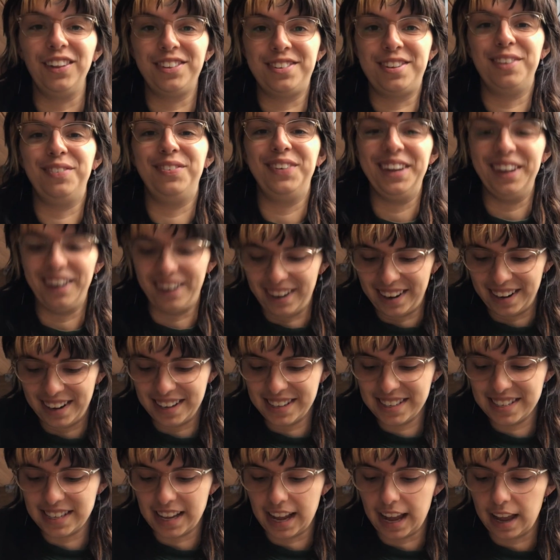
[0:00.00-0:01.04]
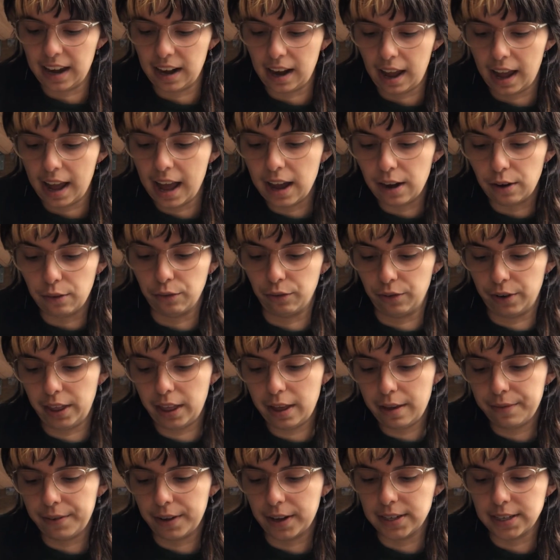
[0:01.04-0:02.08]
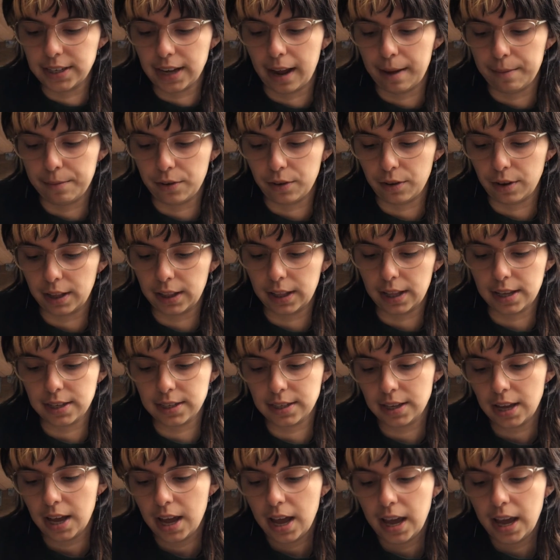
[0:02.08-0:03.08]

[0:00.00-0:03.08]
to be honest, and I had a really fun time doing this.